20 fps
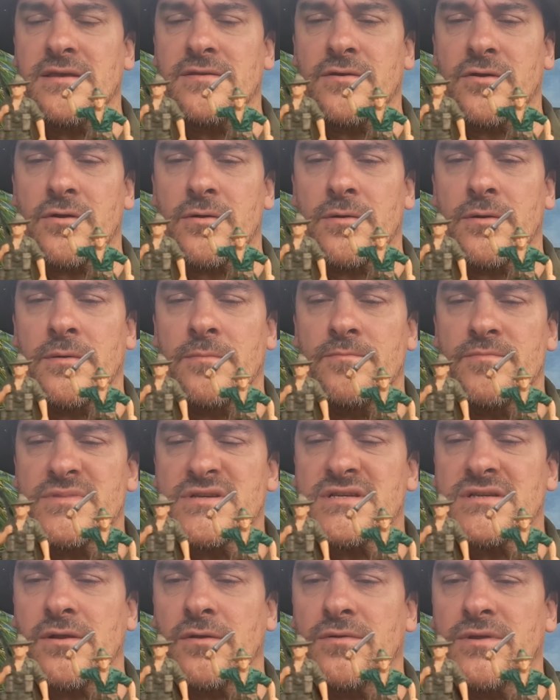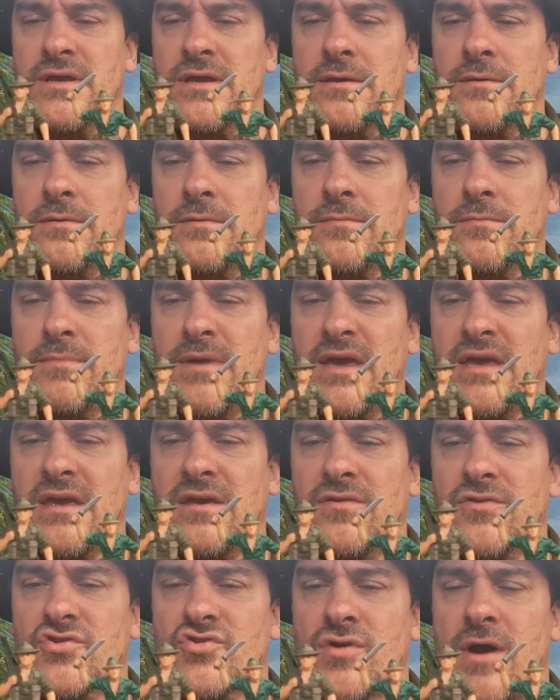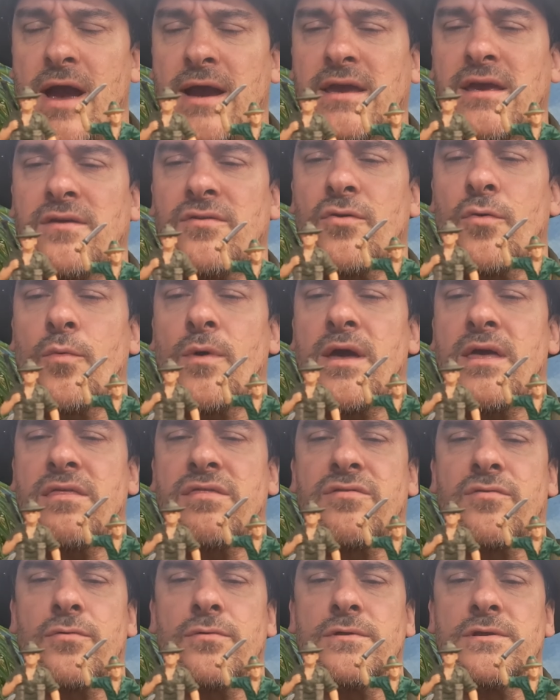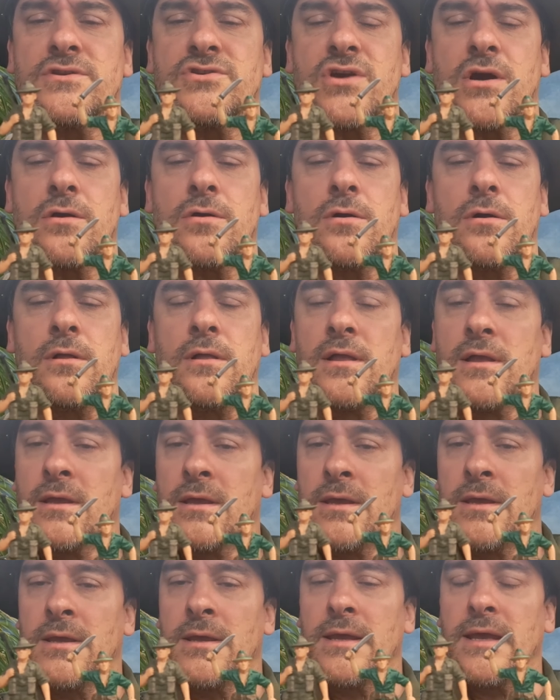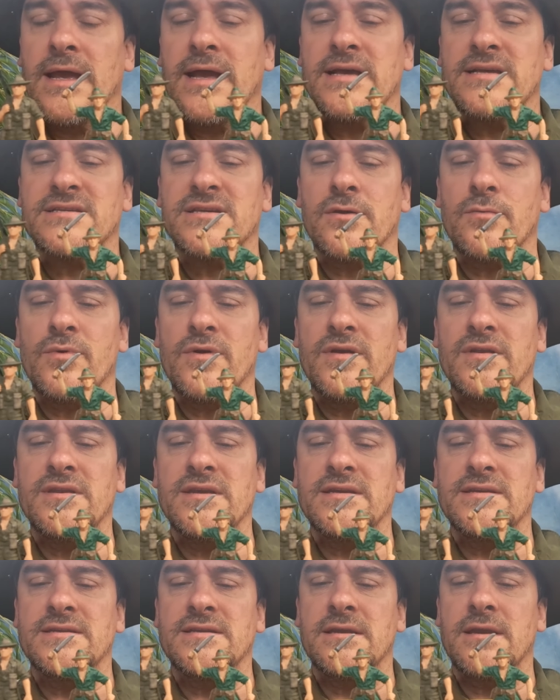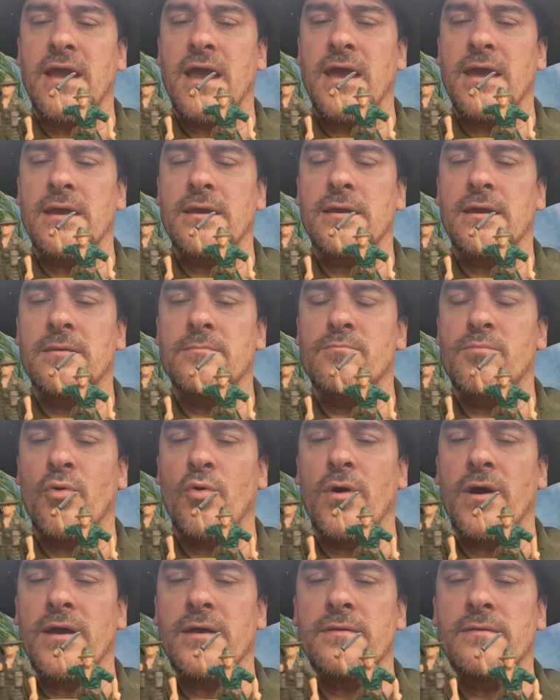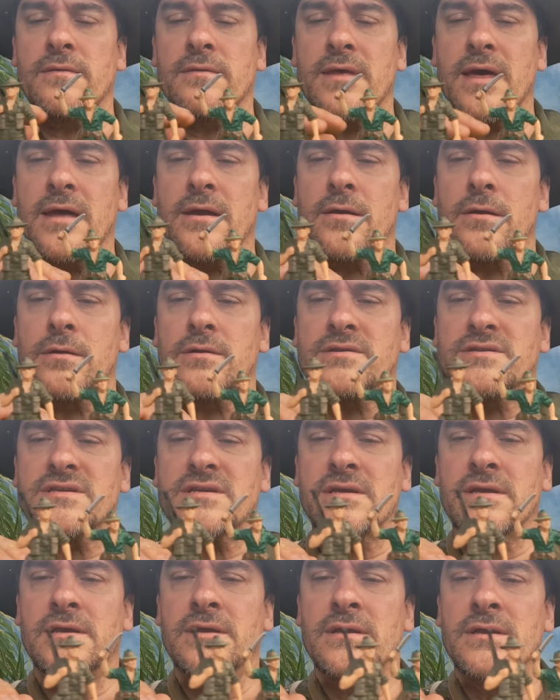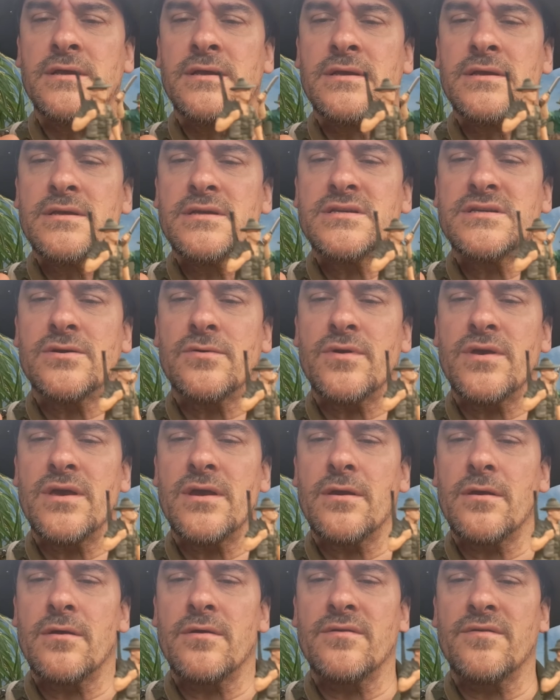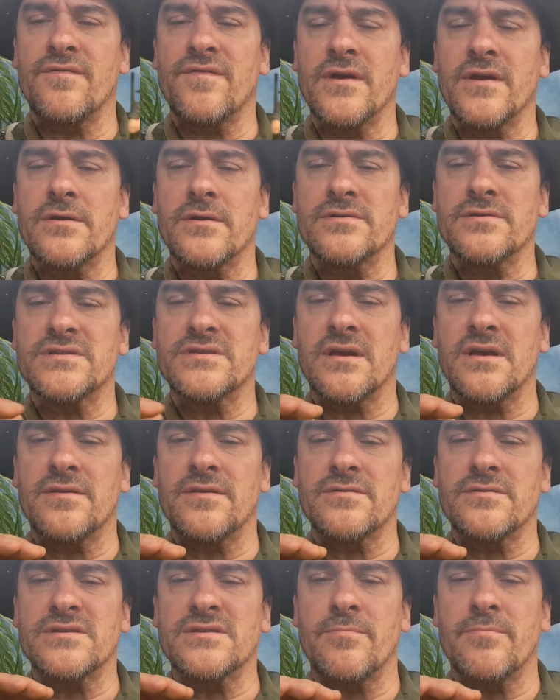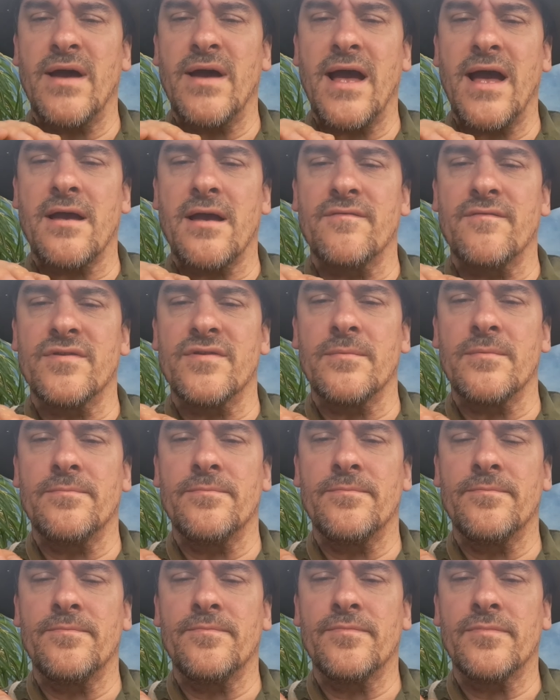they're slowly tracking their way through the jungle as we did today. And boy, that hurts. So here are the figures. There's the back of them.